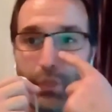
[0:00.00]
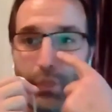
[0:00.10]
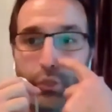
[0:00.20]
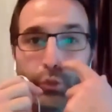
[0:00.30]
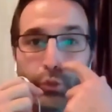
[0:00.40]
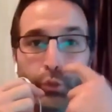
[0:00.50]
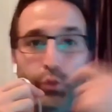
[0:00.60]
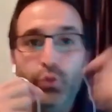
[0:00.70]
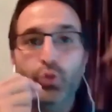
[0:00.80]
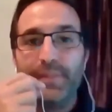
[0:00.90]
you
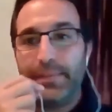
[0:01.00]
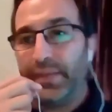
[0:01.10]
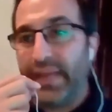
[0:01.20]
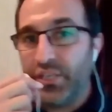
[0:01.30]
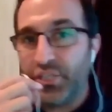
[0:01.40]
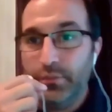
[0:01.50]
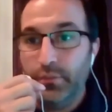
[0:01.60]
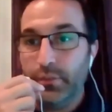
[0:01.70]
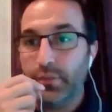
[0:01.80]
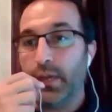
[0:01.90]
use manipulation
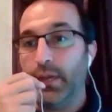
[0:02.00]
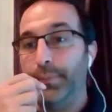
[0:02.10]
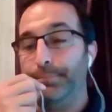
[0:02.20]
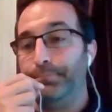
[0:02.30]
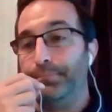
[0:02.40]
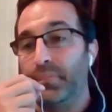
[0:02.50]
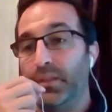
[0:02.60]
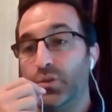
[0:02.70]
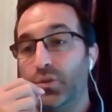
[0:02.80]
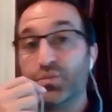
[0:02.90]
because um,
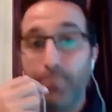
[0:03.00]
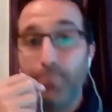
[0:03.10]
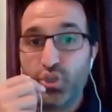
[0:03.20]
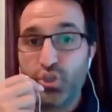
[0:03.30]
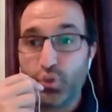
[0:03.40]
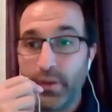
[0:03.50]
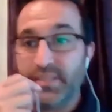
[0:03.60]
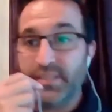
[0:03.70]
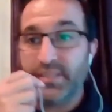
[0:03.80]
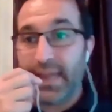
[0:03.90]
most
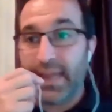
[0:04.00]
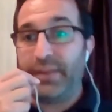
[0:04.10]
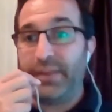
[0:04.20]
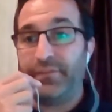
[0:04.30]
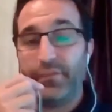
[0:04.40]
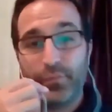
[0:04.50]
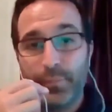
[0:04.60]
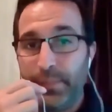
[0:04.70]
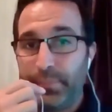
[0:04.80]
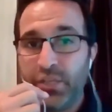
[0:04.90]
joints can benefit from
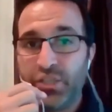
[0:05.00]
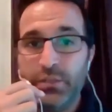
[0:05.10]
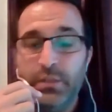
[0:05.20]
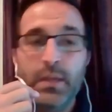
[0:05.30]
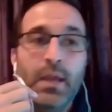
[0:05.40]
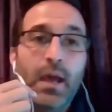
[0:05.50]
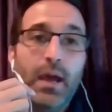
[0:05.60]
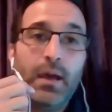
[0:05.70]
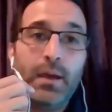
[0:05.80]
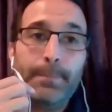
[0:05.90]
manipulation.
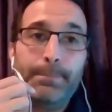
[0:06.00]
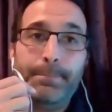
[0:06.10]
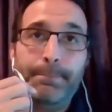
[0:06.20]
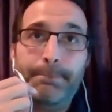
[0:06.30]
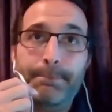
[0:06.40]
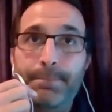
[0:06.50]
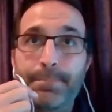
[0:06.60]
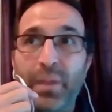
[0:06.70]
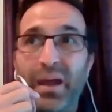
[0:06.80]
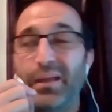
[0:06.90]
Um,
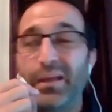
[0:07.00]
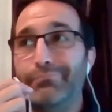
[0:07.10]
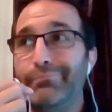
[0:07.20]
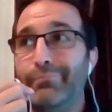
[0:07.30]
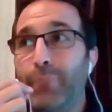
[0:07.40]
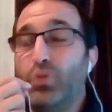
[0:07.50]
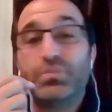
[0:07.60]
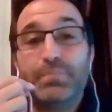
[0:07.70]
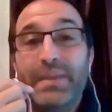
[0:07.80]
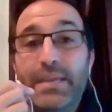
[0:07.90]
but
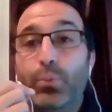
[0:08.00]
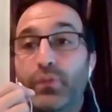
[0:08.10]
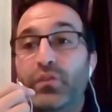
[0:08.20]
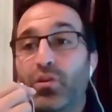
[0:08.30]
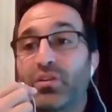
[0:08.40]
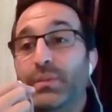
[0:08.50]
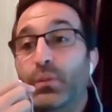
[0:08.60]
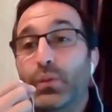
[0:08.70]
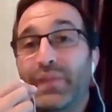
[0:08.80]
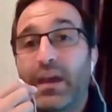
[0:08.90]
most people, if you're asking me
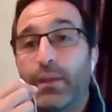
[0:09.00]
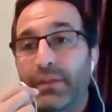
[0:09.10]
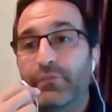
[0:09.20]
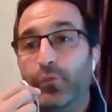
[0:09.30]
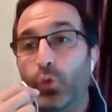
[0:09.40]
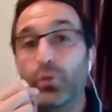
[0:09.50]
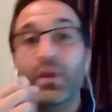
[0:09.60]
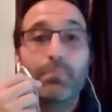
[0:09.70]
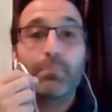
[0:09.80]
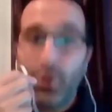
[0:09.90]
what they come in for,
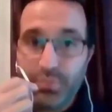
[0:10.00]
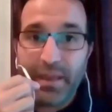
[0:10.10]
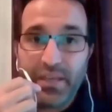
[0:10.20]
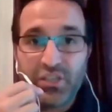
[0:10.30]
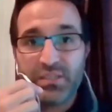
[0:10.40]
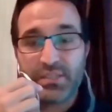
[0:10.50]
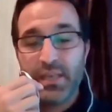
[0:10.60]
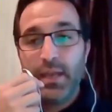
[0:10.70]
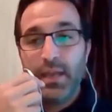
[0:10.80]
most patients